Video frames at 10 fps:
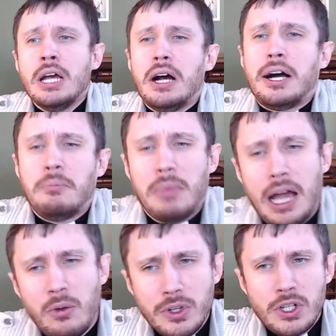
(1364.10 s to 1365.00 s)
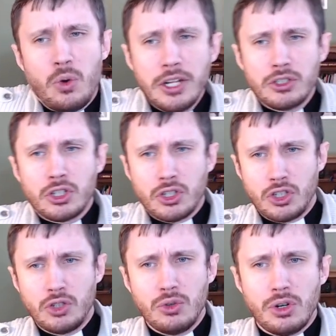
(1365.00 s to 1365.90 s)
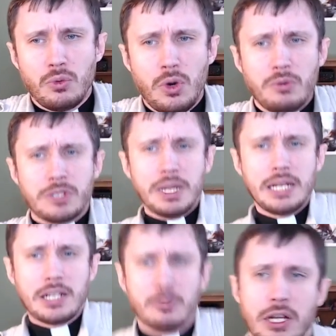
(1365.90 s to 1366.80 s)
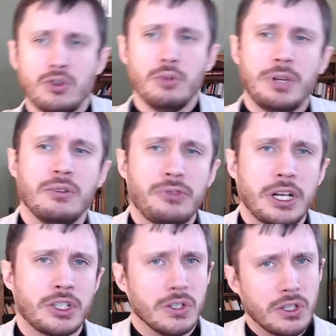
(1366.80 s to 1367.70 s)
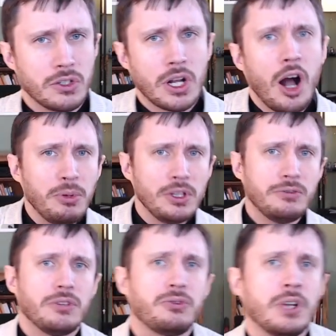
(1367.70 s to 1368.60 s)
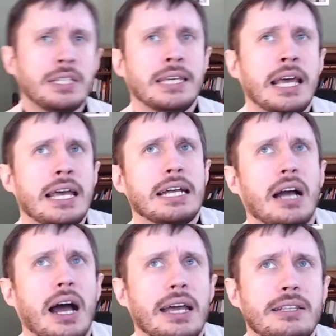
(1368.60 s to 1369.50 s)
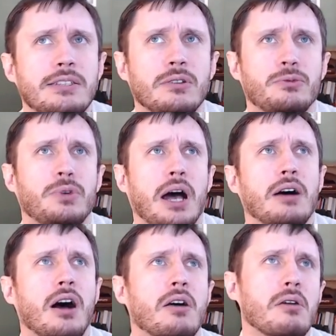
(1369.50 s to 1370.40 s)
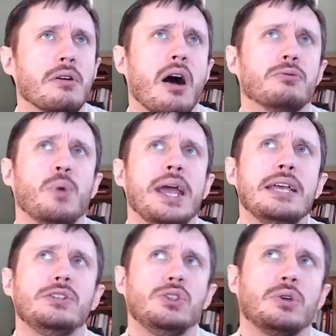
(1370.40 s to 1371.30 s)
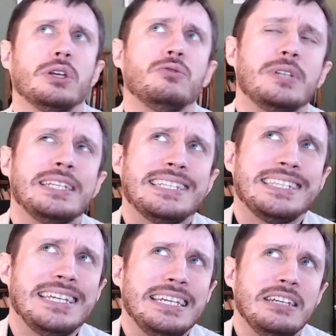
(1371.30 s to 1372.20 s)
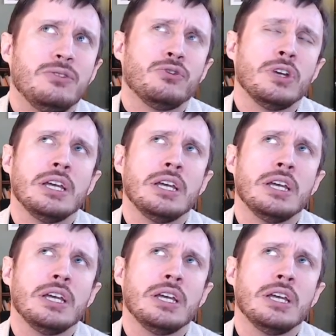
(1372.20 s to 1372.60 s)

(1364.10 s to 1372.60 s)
I wasn't quite sure what was meant here by group confessions. There's a couple of different kinds of ways you can receive